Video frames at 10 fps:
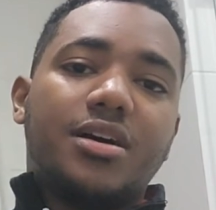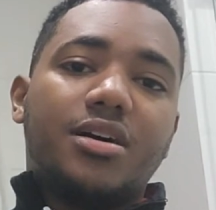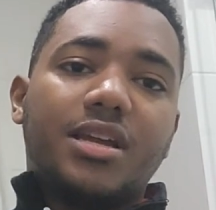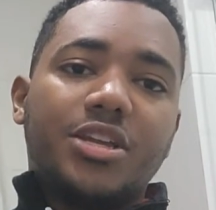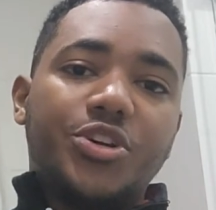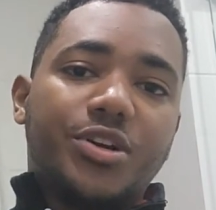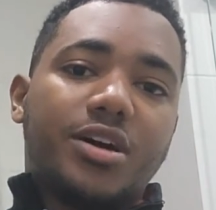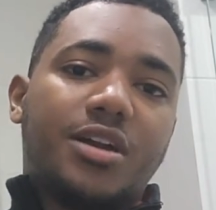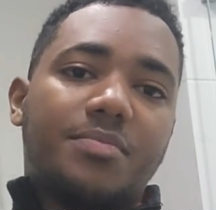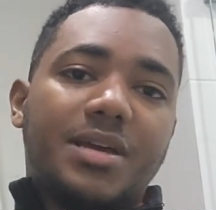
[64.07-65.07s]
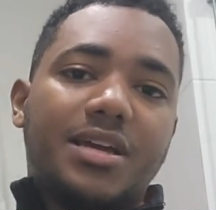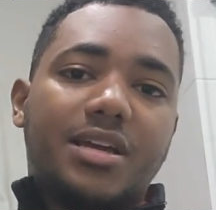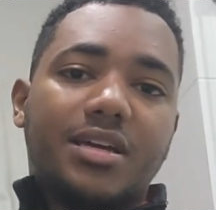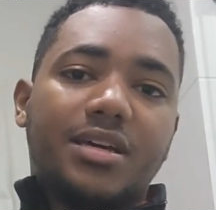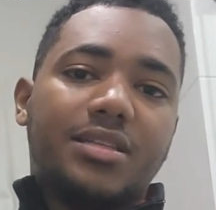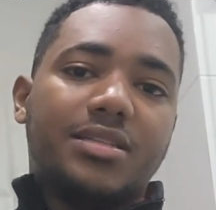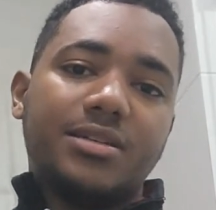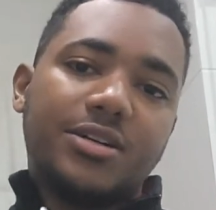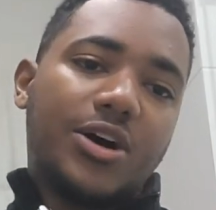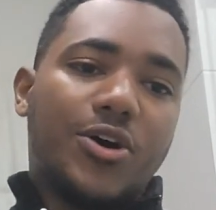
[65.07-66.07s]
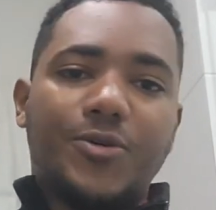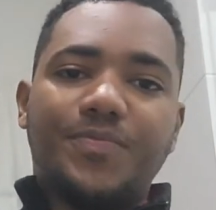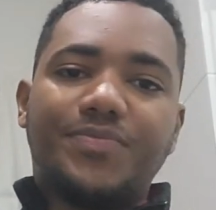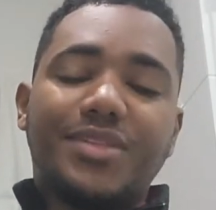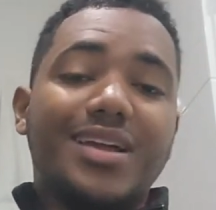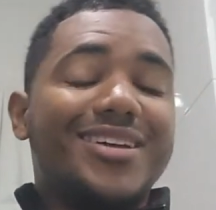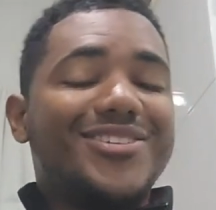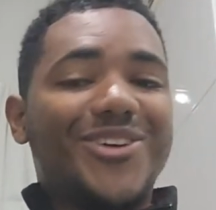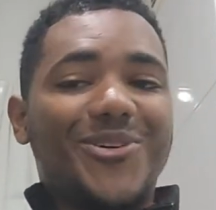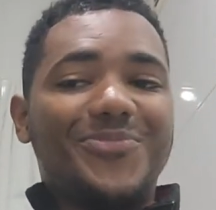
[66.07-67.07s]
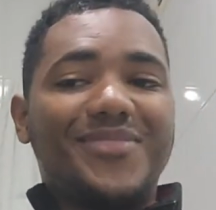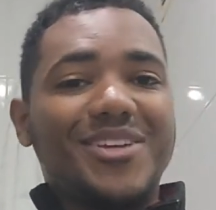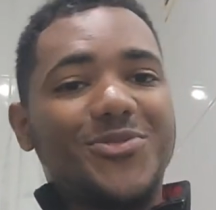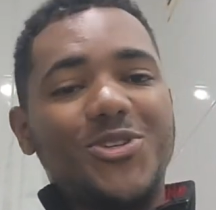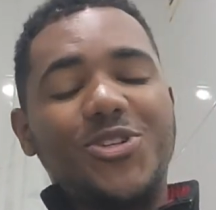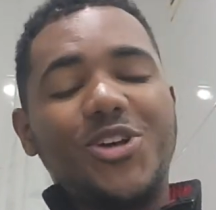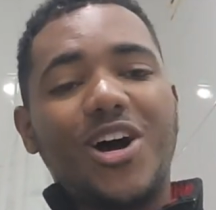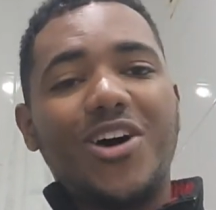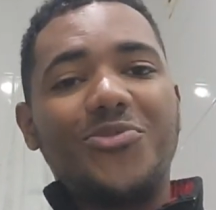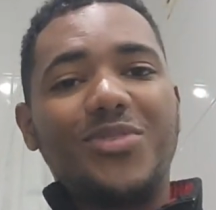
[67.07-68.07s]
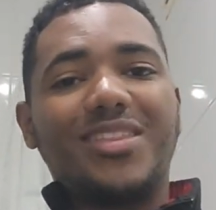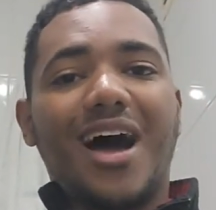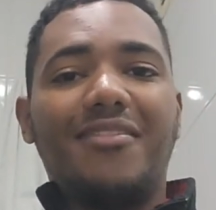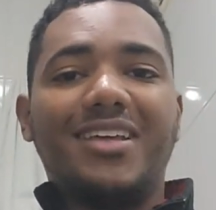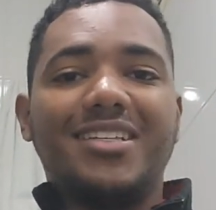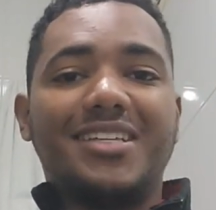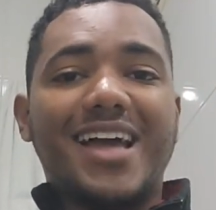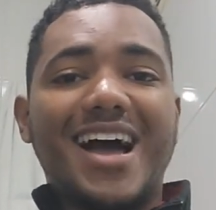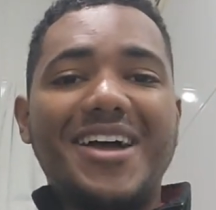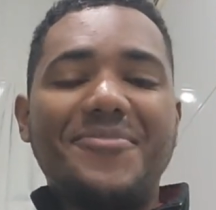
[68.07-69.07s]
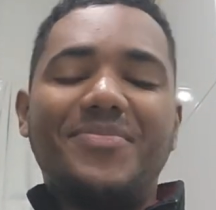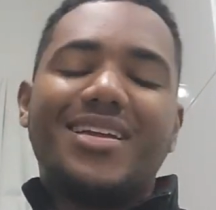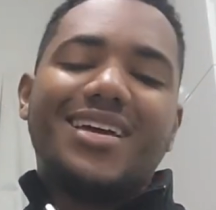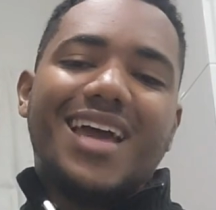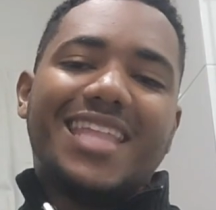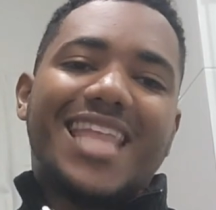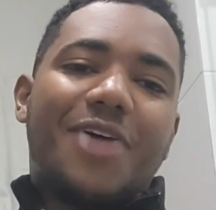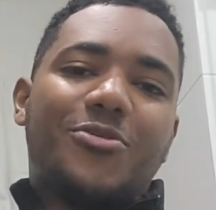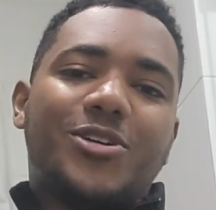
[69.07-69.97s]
on, and you're gonna be good to go. So this was John with WTI, and that